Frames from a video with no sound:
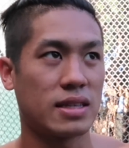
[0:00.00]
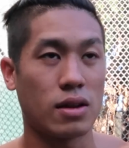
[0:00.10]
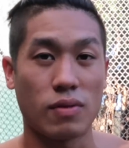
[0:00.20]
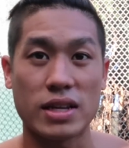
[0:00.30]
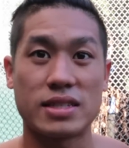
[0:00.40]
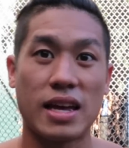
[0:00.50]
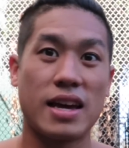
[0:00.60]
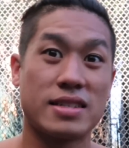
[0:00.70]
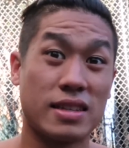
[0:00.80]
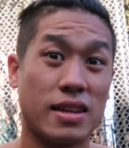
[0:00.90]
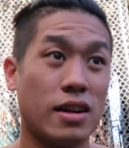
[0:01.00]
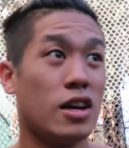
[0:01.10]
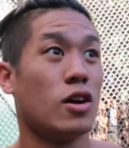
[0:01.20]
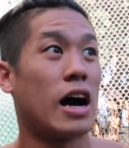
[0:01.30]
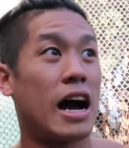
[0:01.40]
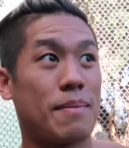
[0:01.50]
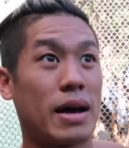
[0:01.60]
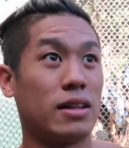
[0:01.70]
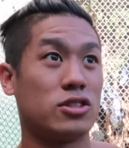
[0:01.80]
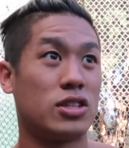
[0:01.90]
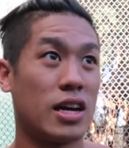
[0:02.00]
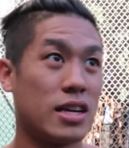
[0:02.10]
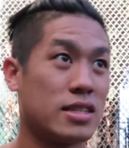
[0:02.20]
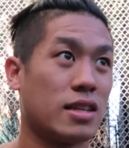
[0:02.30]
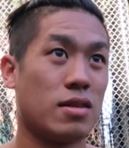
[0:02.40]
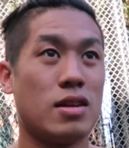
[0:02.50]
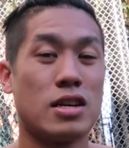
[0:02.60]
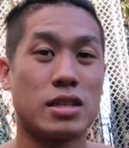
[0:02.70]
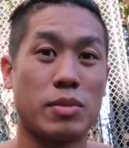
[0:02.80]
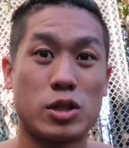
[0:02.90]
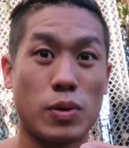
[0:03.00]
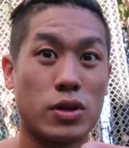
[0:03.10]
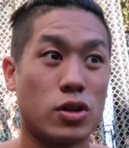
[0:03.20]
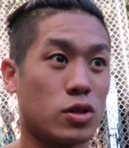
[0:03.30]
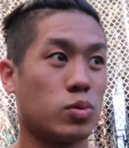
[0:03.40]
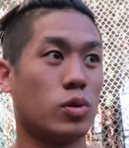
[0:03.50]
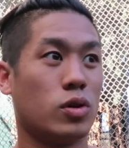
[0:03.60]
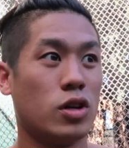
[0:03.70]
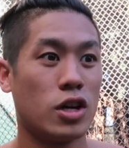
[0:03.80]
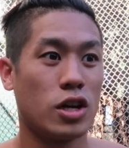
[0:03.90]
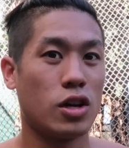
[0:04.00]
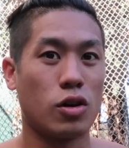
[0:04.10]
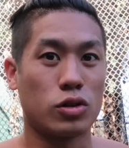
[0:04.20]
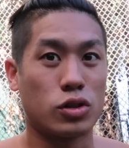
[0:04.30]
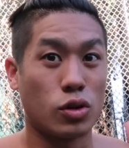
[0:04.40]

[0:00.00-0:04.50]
and then rest days, and then high mileage days, and then some of the sprinters will, you know,